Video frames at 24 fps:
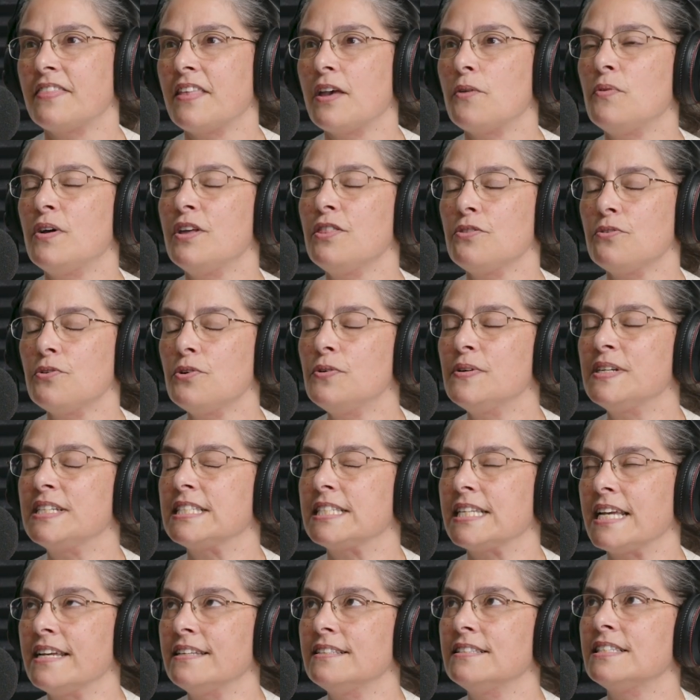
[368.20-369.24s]
they went through
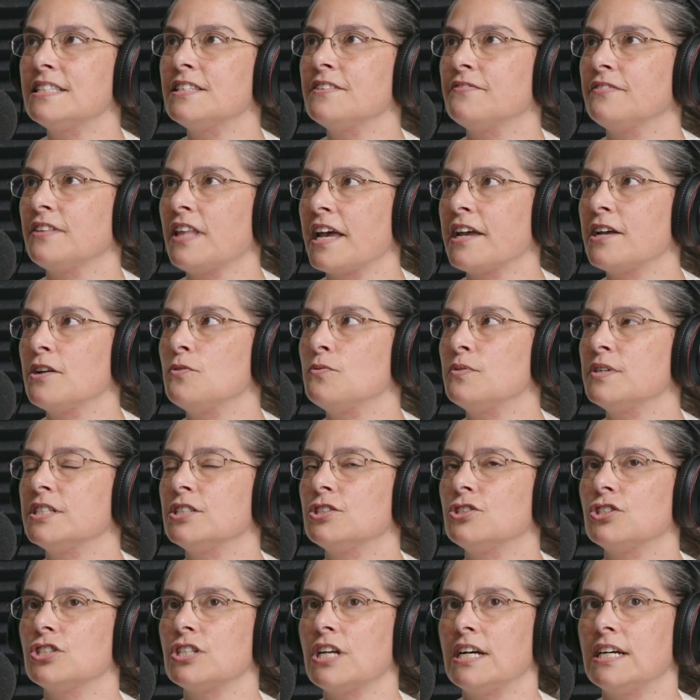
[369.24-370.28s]
intensive
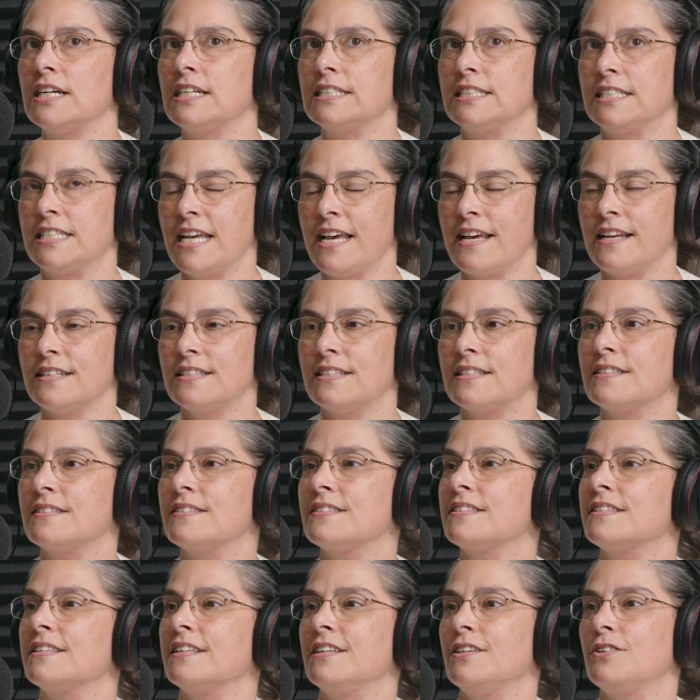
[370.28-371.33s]
language
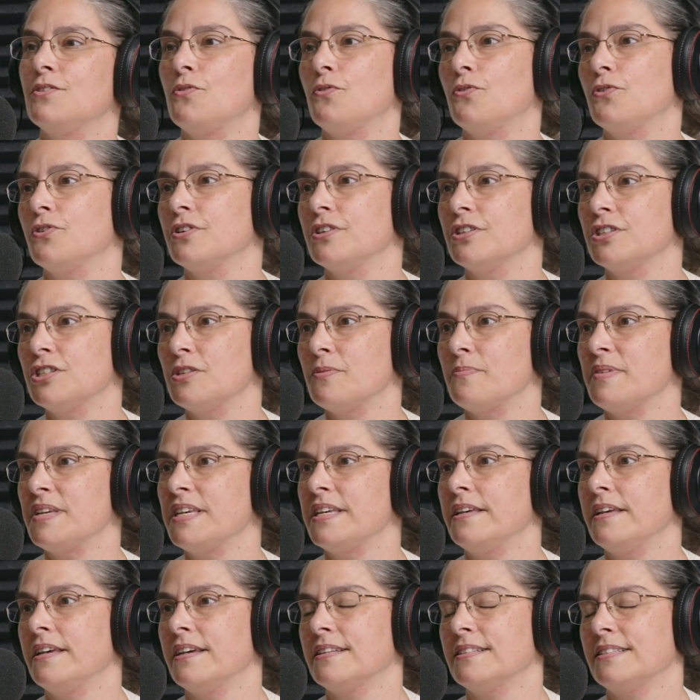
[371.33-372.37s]
tests in order to
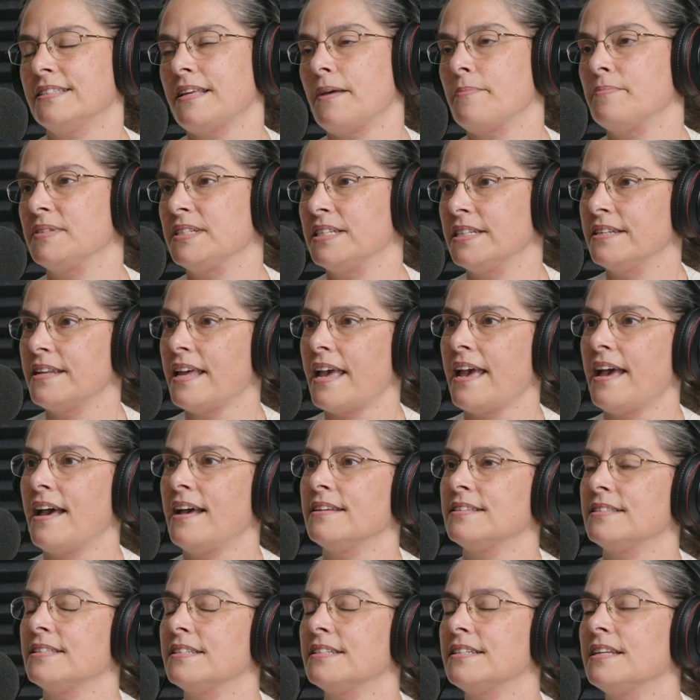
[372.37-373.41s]
be accepted
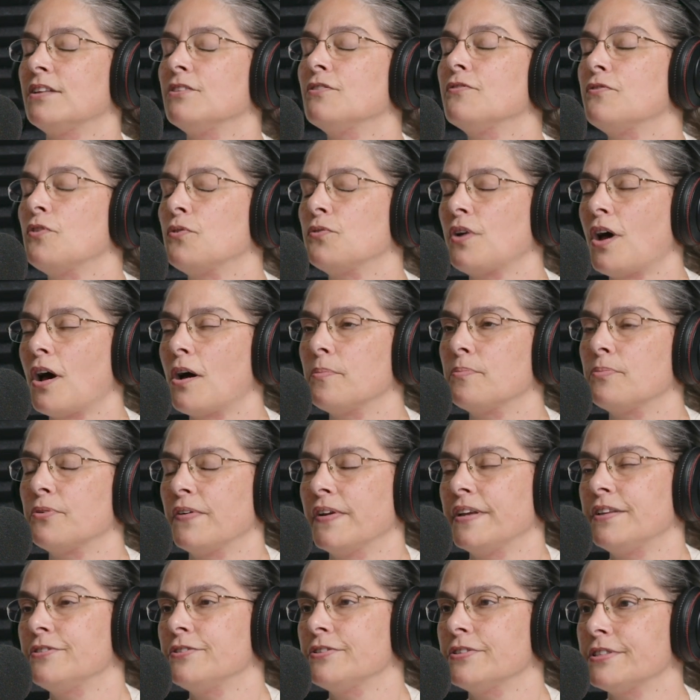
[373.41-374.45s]
as the telephone
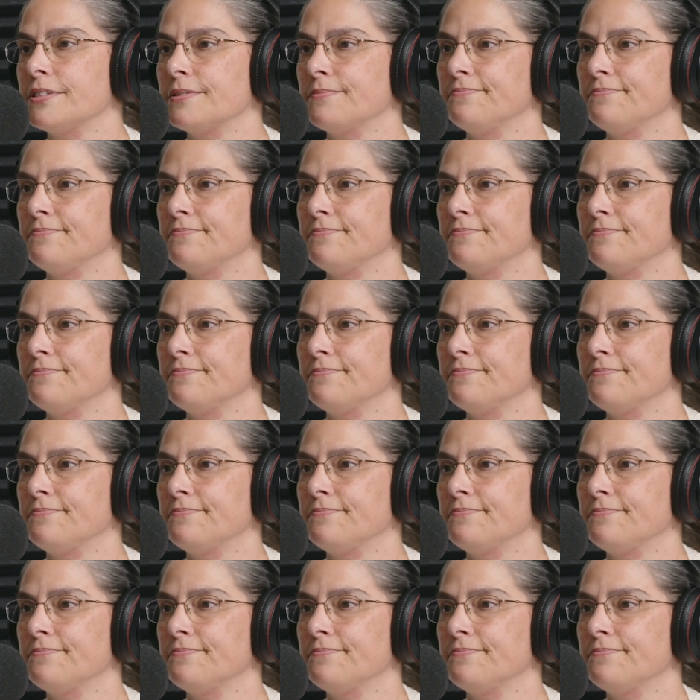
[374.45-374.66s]
operators.